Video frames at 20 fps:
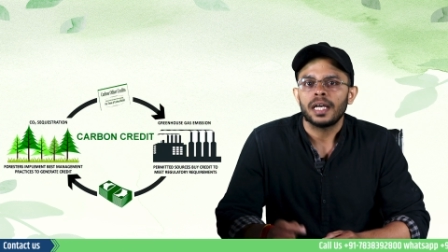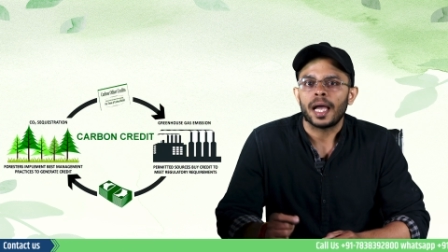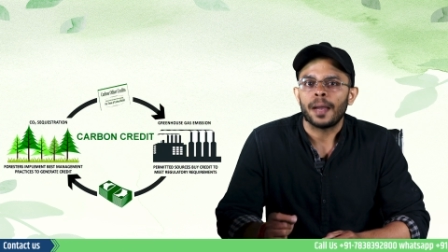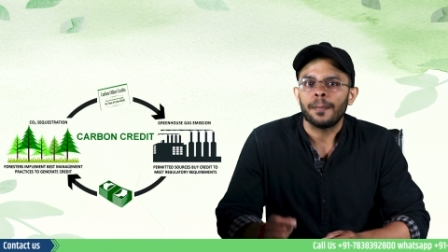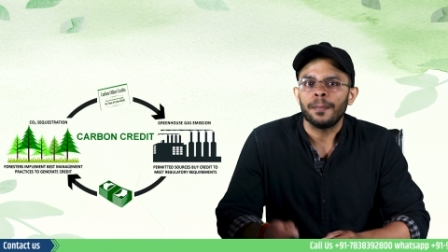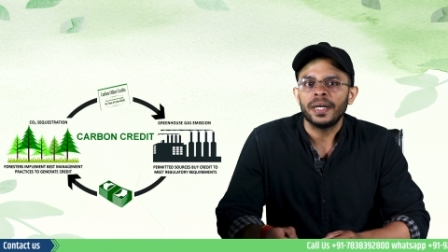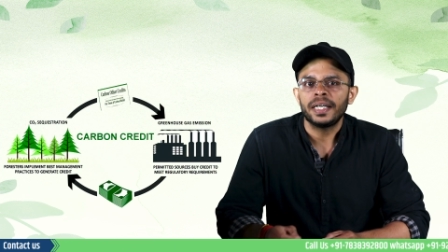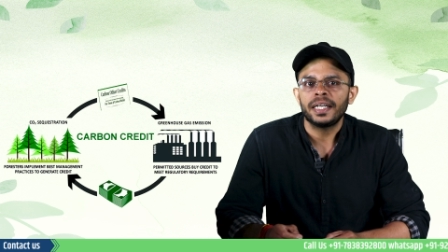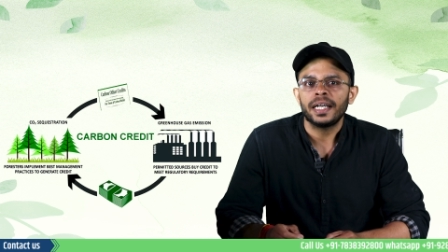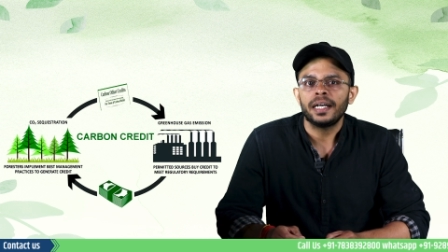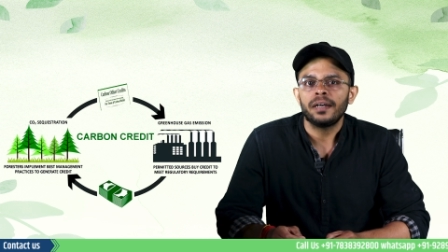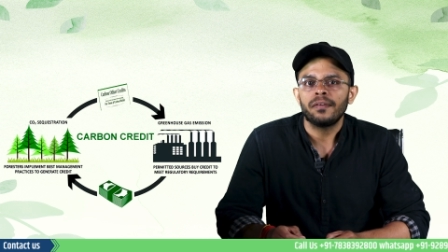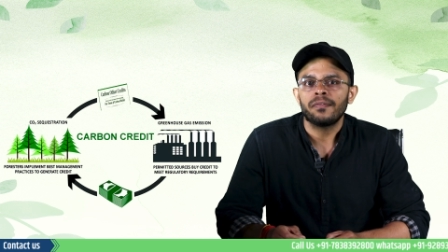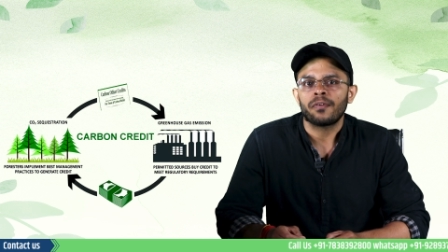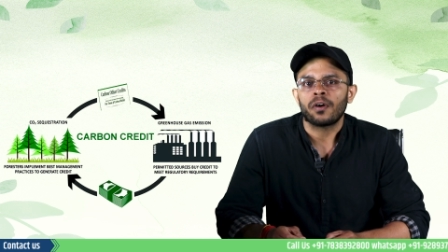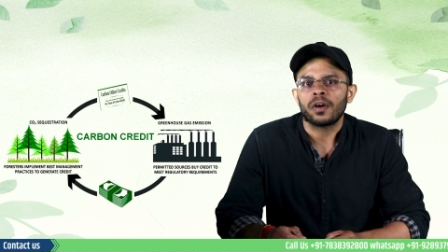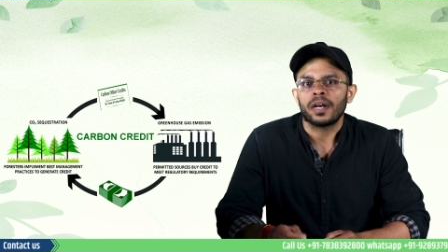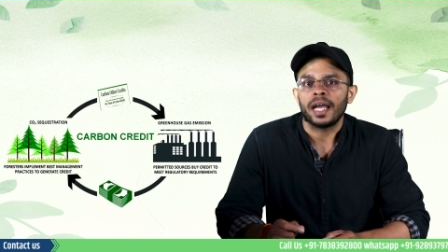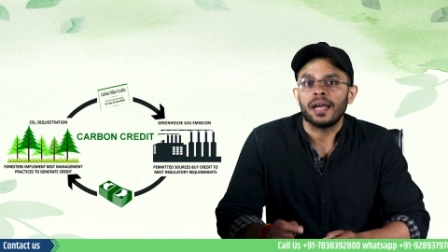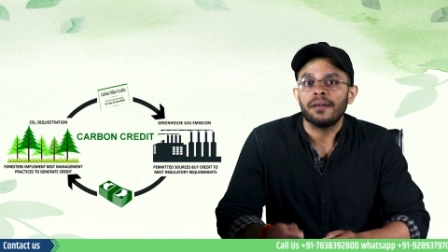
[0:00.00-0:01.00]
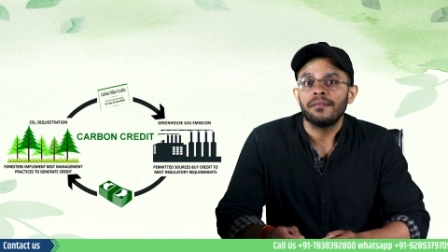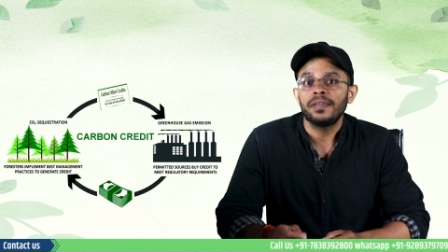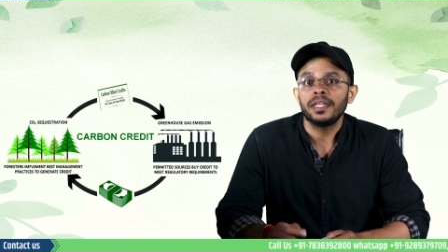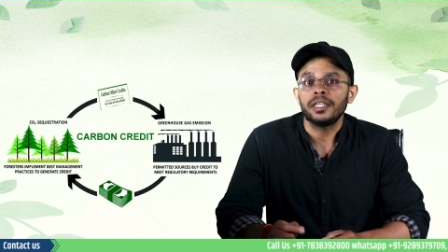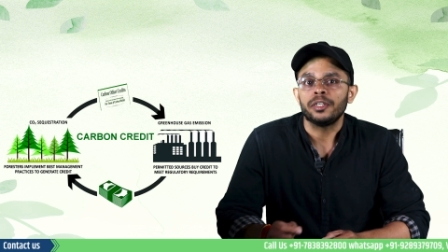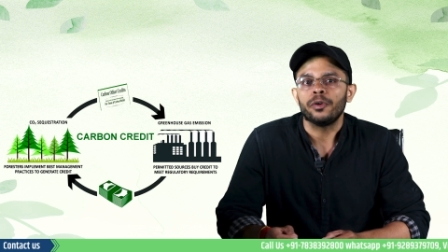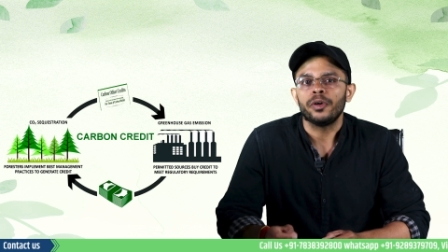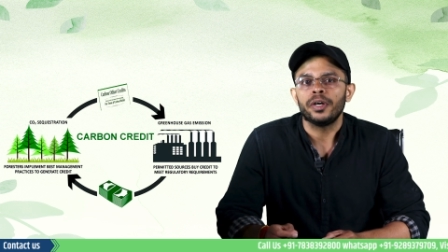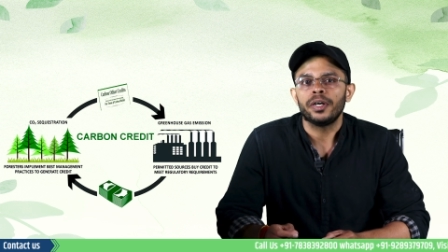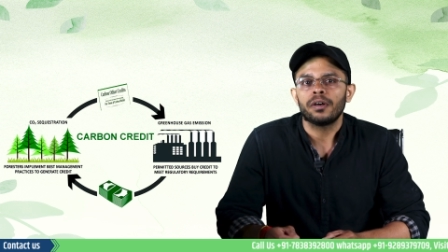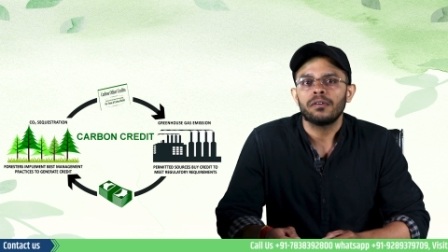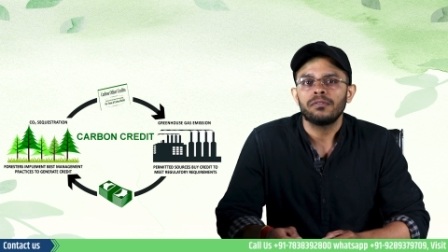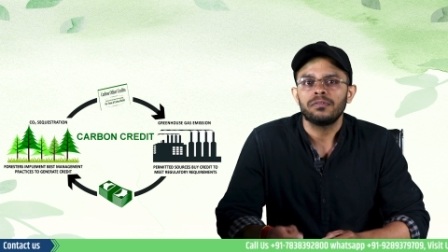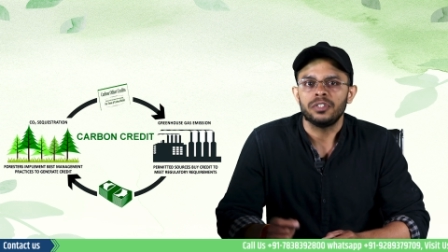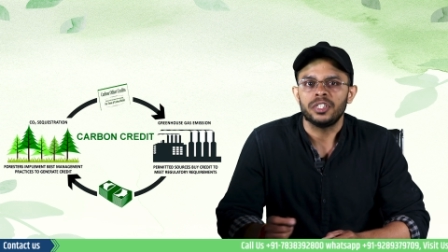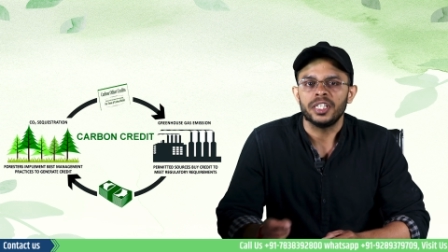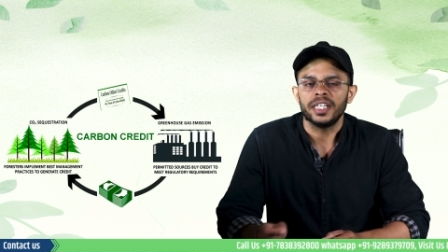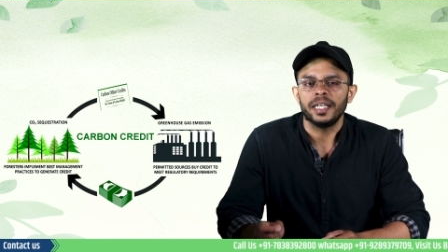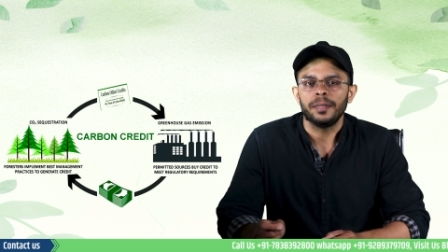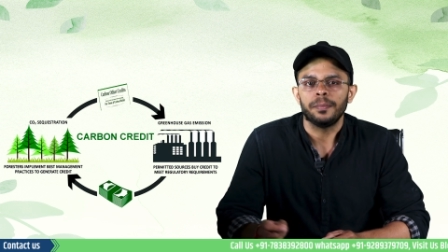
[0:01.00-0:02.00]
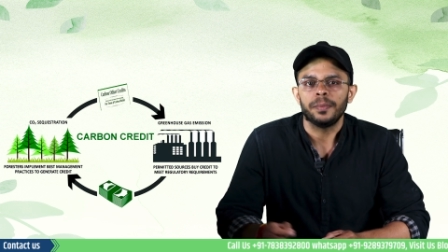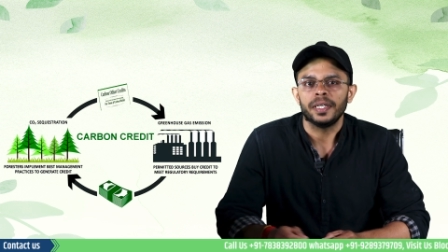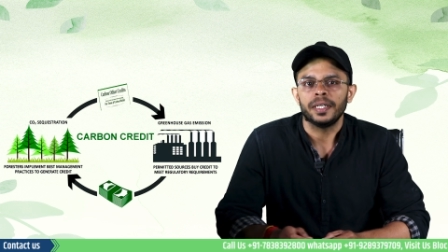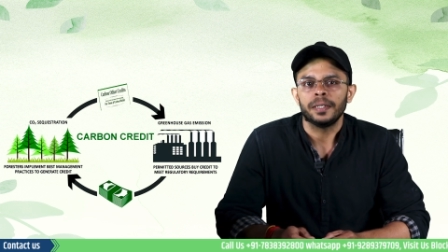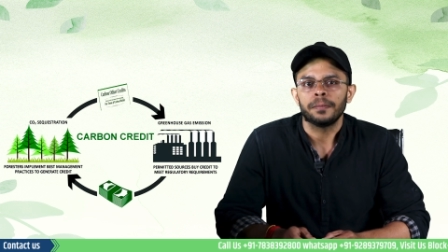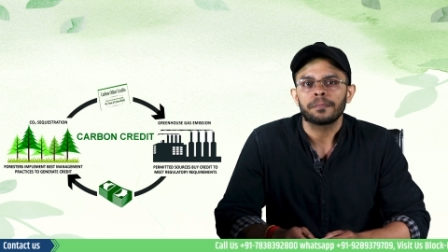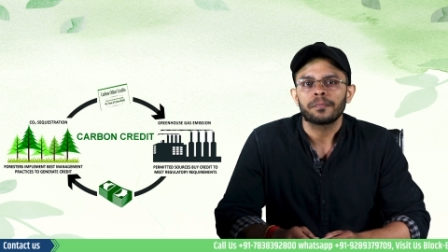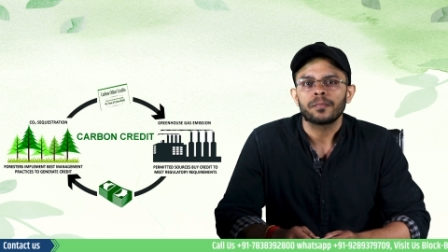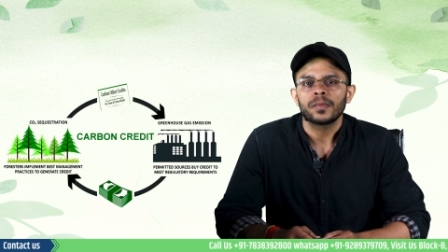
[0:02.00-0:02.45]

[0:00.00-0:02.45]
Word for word: emitted for every unit of GDP.